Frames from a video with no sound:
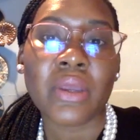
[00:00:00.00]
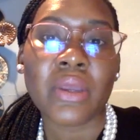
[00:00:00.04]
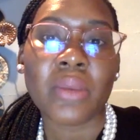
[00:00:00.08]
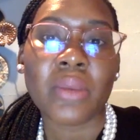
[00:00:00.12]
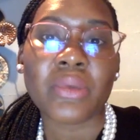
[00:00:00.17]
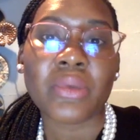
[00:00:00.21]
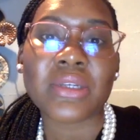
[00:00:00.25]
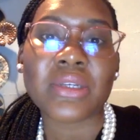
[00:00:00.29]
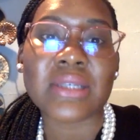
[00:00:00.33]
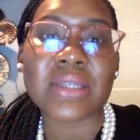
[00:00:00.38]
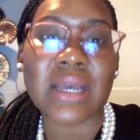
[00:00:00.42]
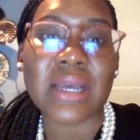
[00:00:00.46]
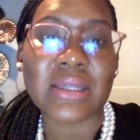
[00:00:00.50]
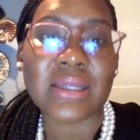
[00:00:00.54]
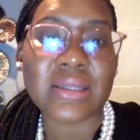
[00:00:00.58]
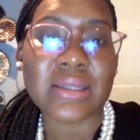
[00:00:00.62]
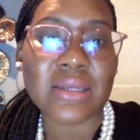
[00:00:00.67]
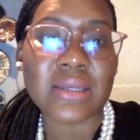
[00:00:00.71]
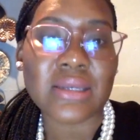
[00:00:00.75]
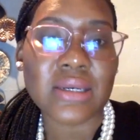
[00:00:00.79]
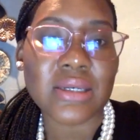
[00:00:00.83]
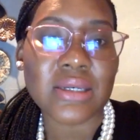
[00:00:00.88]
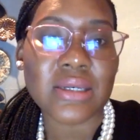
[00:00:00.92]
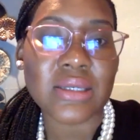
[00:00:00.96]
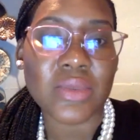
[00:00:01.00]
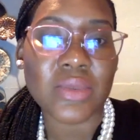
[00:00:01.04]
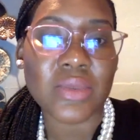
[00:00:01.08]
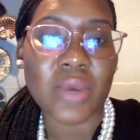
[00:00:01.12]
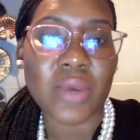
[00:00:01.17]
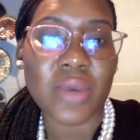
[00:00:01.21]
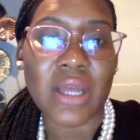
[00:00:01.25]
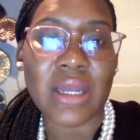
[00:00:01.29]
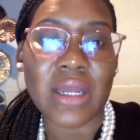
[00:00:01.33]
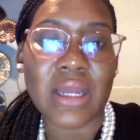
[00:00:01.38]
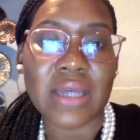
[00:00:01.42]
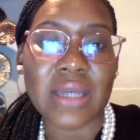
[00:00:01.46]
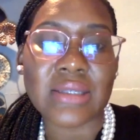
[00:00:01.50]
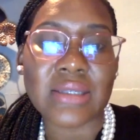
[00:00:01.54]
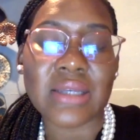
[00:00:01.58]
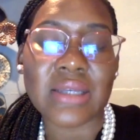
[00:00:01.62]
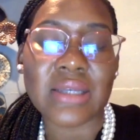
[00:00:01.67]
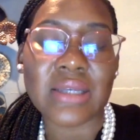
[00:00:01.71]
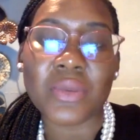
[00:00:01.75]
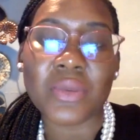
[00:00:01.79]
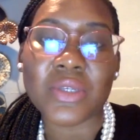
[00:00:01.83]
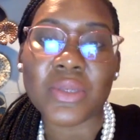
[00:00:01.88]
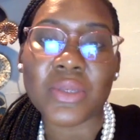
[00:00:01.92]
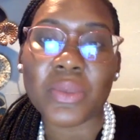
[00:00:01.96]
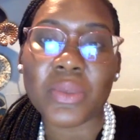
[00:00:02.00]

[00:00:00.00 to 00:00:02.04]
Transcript: presenters, as well as Deputy